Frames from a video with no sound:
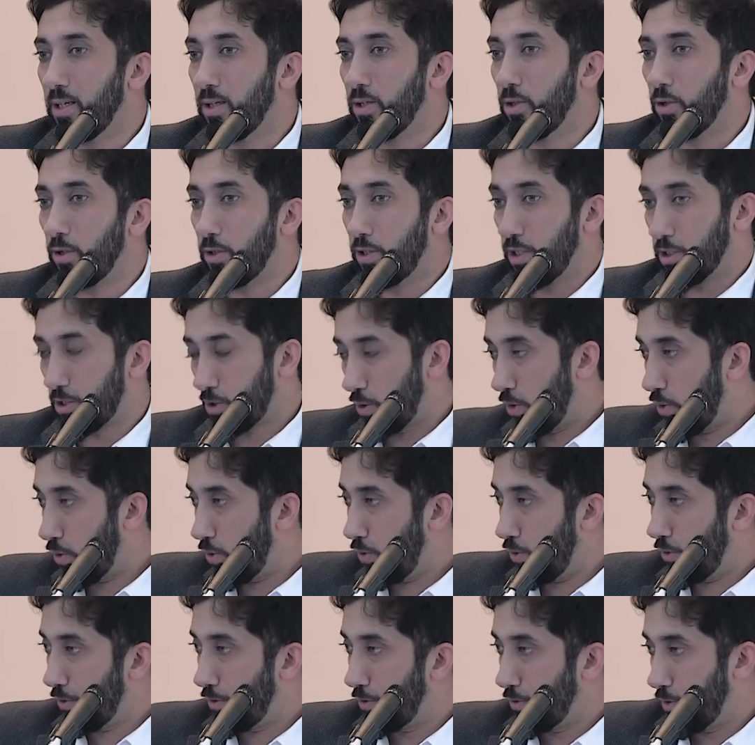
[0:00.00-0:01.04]
You're this
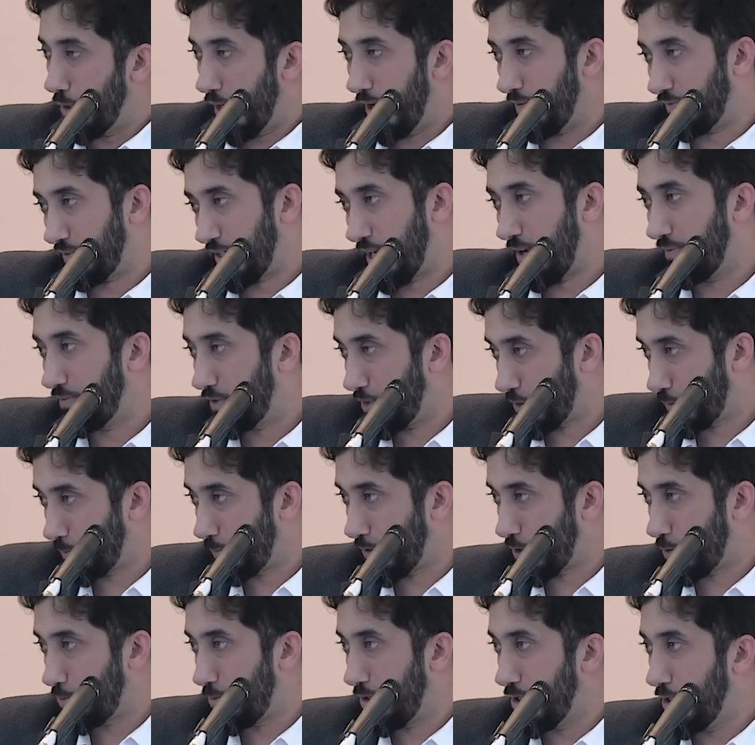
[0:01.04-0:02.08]
old, you have to have this
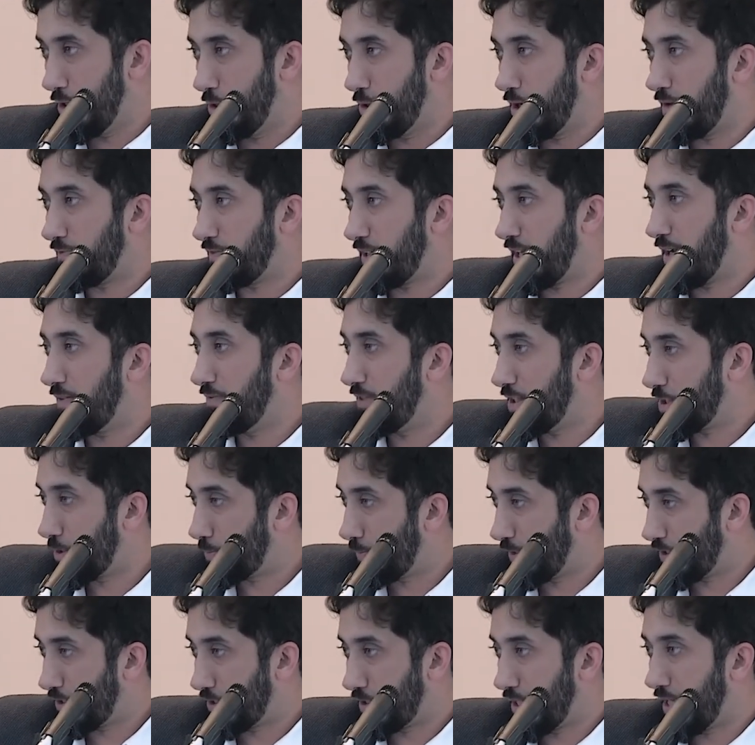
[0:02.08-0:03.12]
much money, you have to have
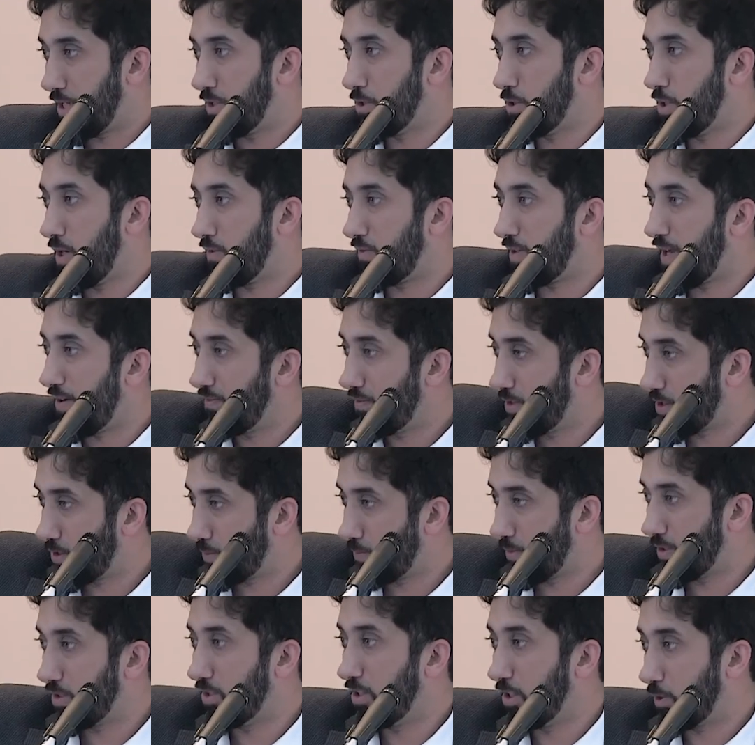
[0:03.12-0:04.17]
this much status, you have to have
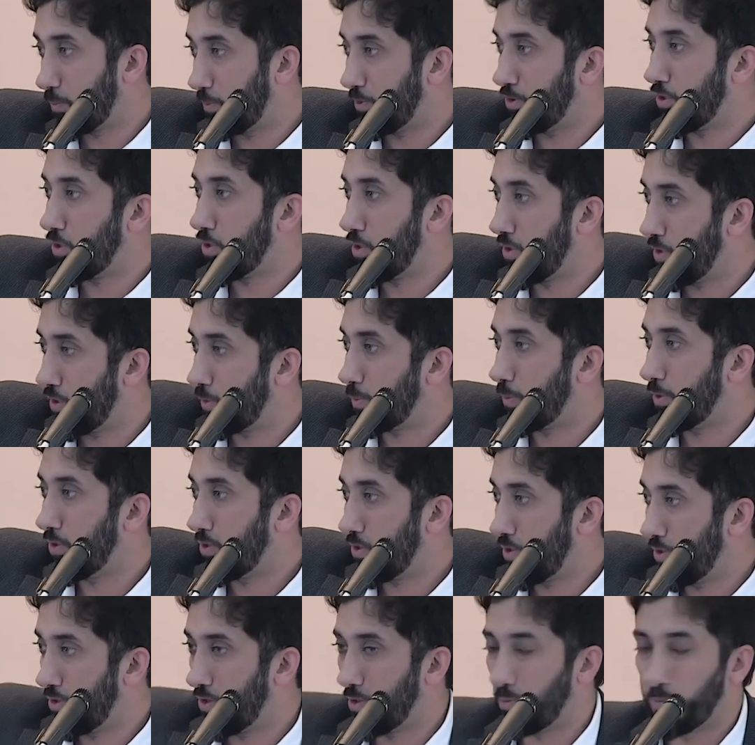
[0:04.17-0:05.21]
this much, this position, this
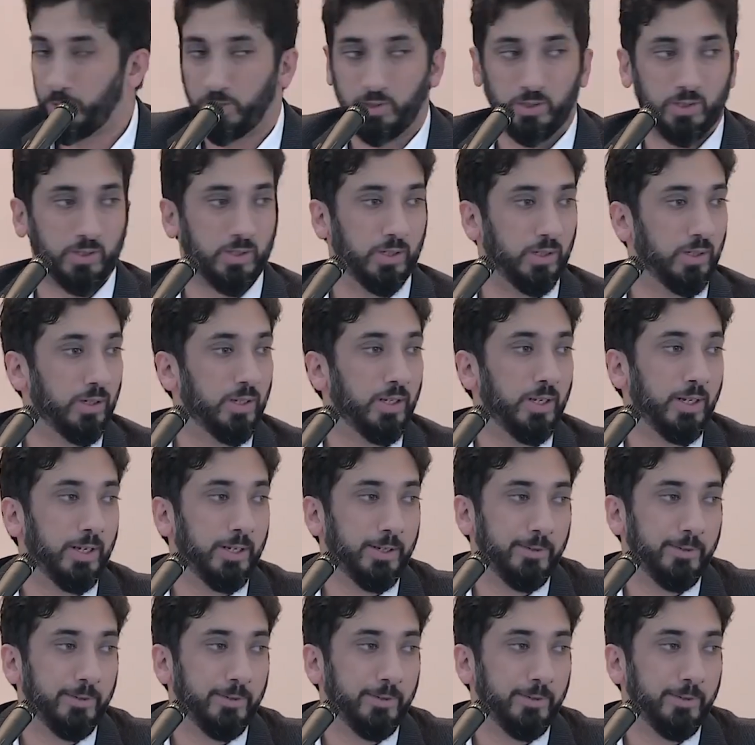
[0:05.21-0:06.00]
position, this position.